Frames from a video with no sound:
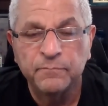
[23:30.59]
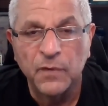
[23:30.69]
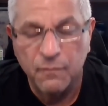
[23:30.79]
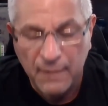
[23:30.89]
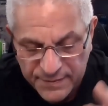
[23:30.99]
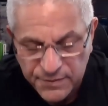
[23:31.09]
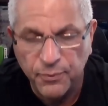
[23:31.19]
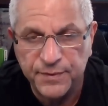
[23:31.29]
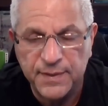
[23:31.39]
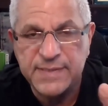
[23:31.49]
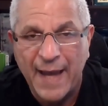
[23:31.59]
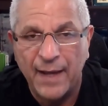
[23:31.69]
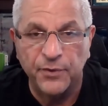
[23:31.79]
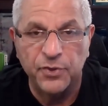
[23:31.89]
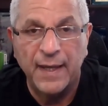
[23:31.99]
you got to put this
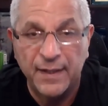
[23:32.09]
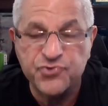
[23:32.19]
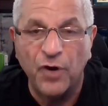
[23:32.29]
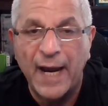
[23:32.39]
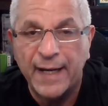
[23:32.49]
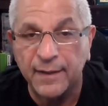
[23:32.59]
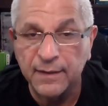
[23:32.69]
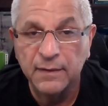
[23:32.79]
out there you got to try it